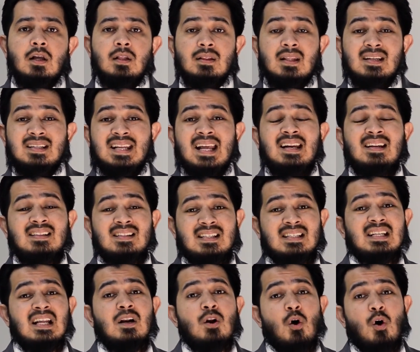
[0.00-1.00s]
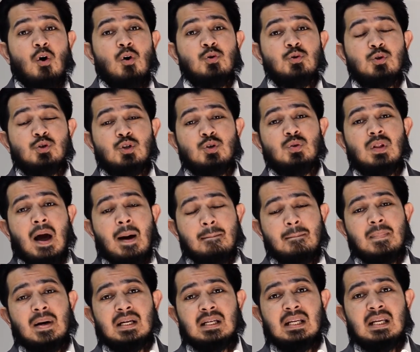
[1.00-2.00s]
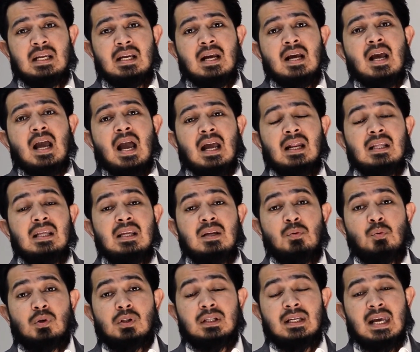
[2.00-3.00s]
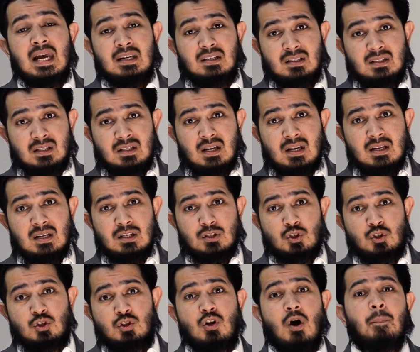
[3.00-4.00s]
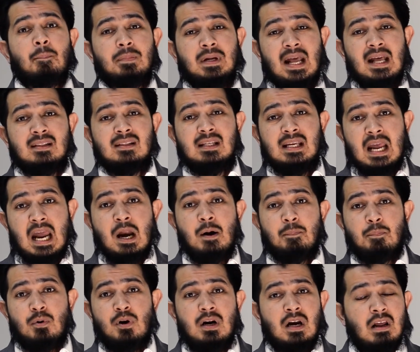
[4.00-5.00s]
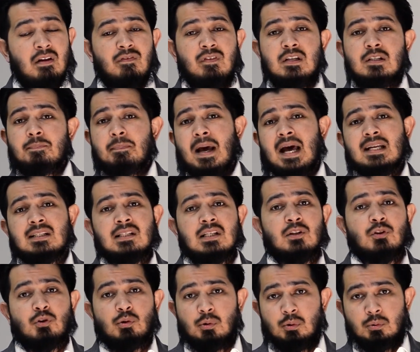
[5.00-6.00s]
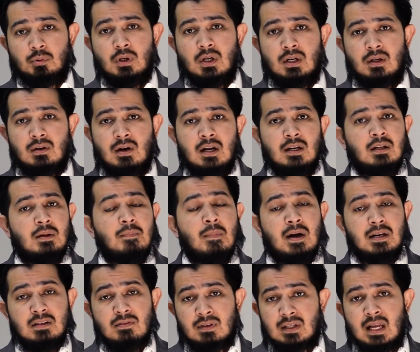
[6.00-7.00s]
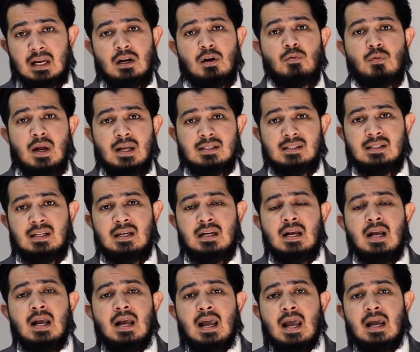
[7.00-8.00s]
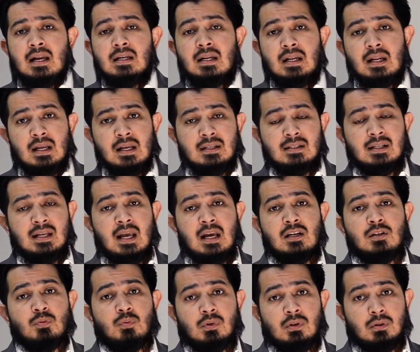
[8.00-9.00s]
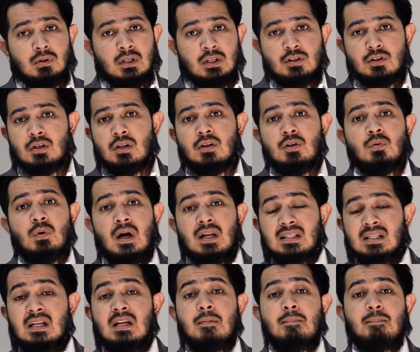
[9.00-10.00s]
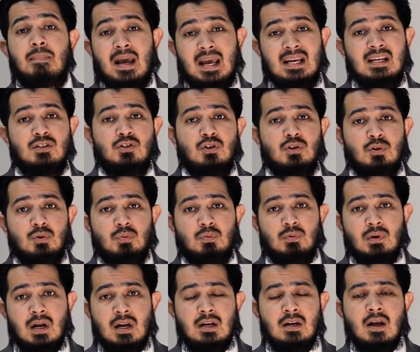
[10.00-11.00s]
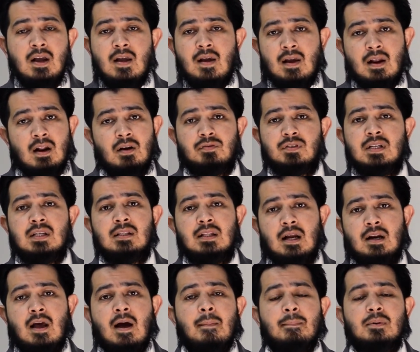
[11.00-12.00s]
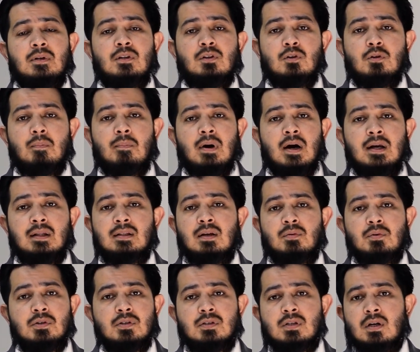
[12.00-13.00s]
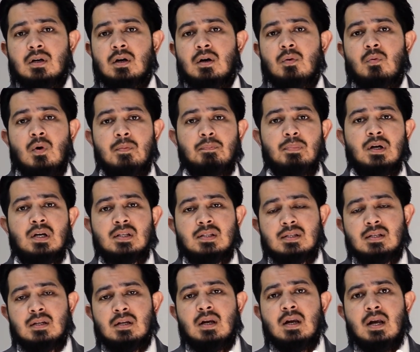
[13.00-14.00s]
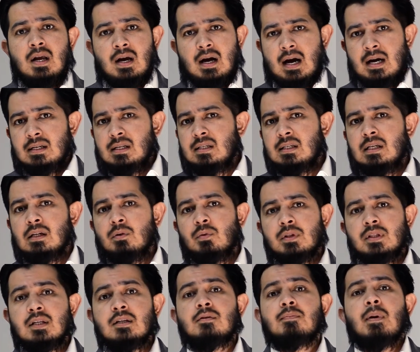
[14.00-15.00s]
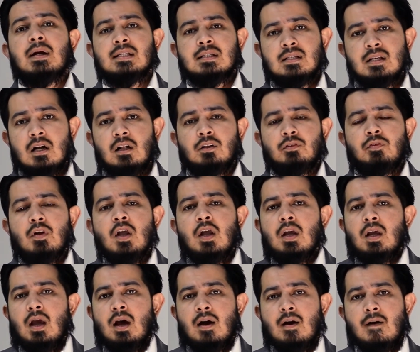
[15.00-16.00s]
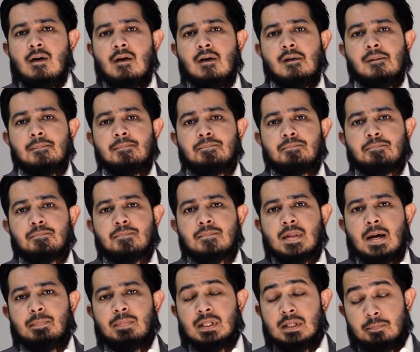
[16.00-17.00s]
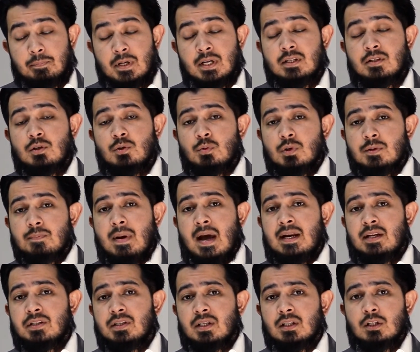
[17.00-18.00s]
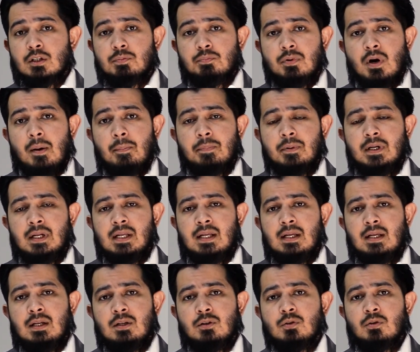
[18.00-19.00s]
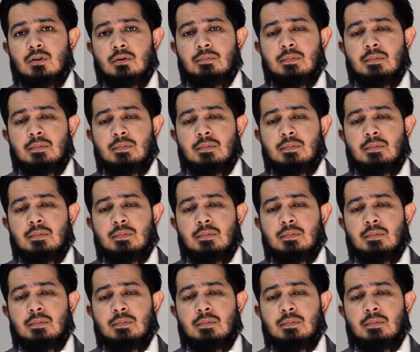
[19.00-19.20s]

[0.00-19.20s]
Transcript: the tenant still owes you that money and he will get stopped at the airport if he's passing through, right? He might even get arrested and his case will continue until he pays you, right? And I've seen that happen in Dubai. There was one person, I didn't deal with this myself, but the person who was managing this property, he told